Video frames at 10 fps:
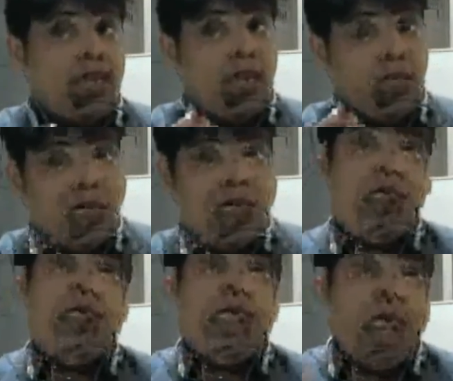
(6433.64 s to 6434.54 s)

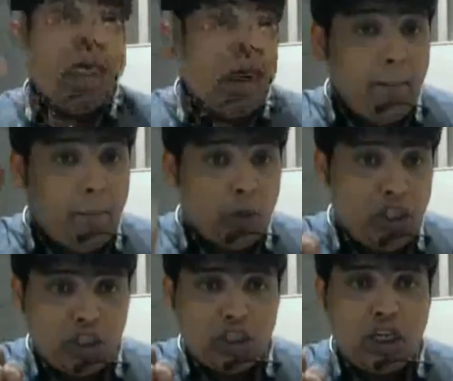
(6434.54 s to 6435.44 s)
definitely they'll be in a
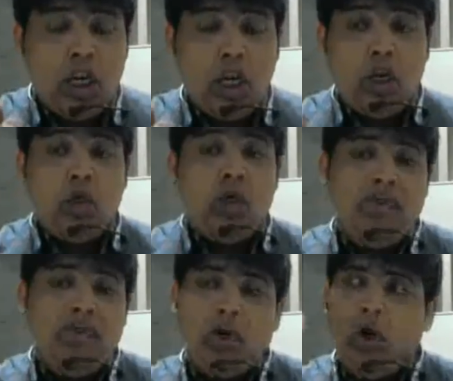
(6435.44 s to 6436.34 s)
position to
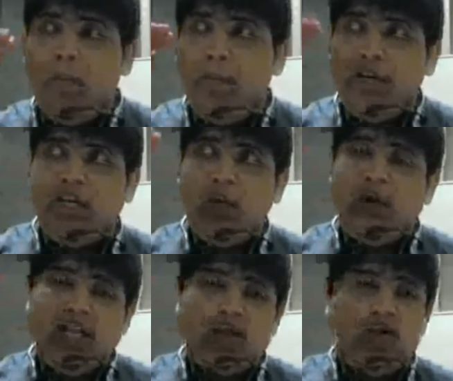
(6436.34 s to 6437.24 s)
give a competitive
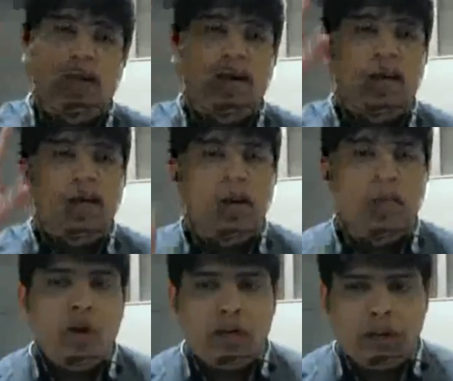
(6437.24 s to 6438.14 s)
price to their
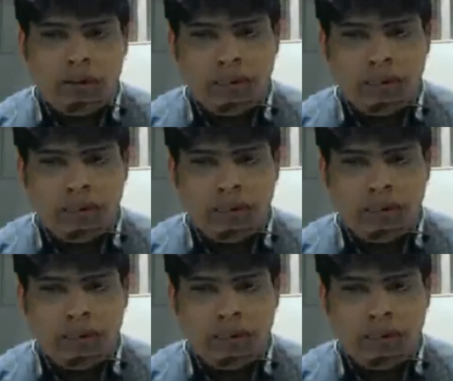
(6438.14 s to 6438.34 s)
product.